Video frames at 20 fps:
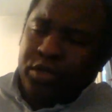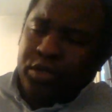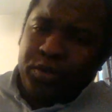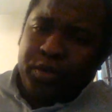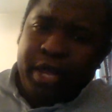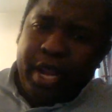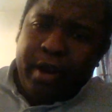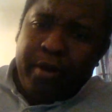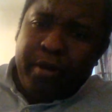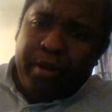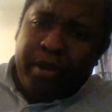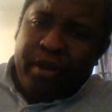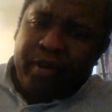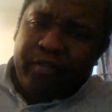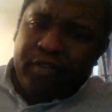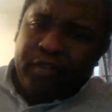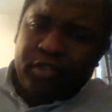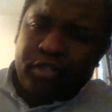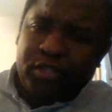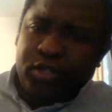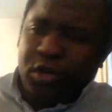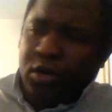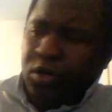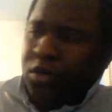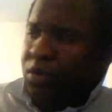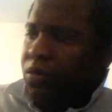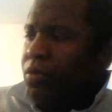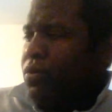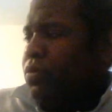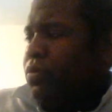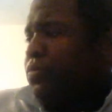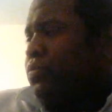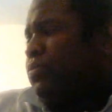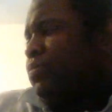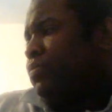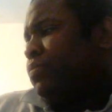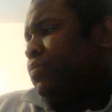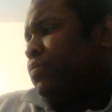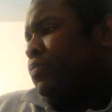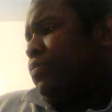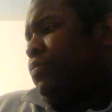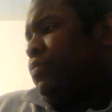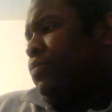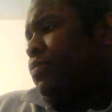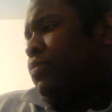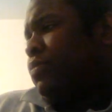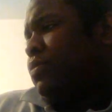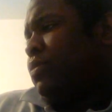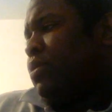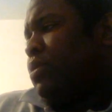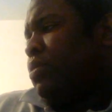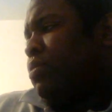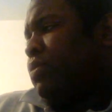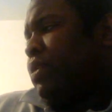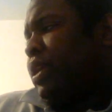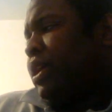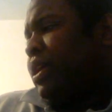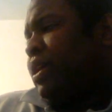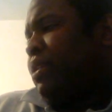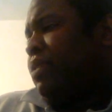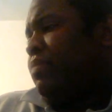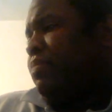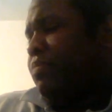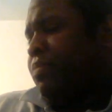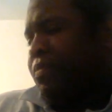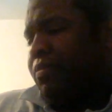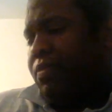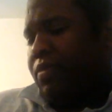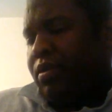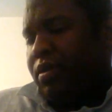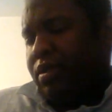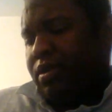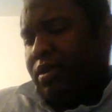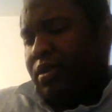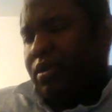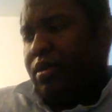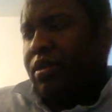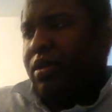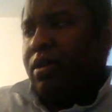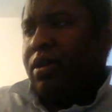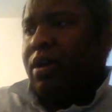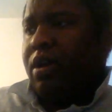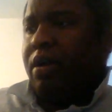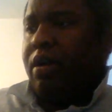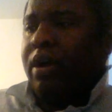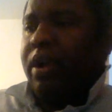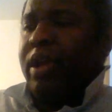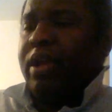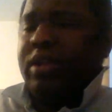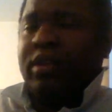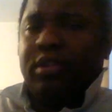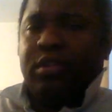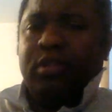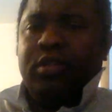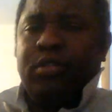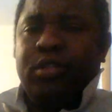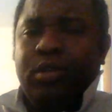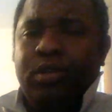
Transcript: area of a circle, okay? All right, so